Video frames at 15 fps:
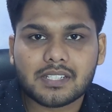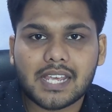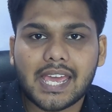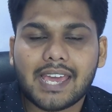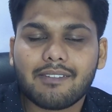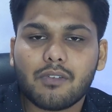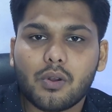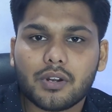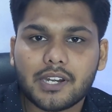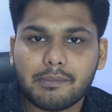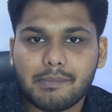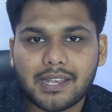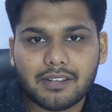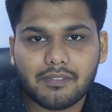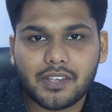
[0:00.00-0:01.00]
I have already
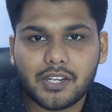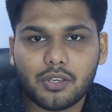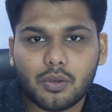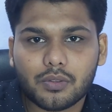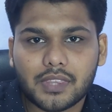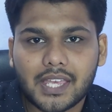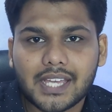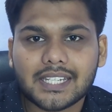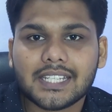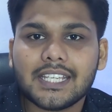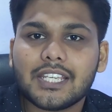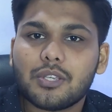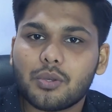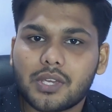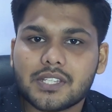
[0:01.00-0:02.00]
made a video on that.
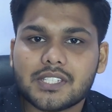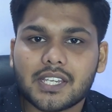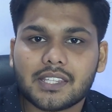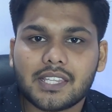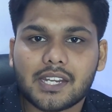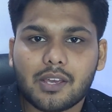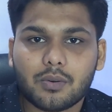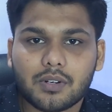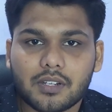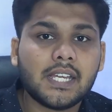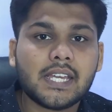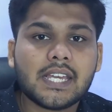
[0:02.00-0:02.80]
You can check that out.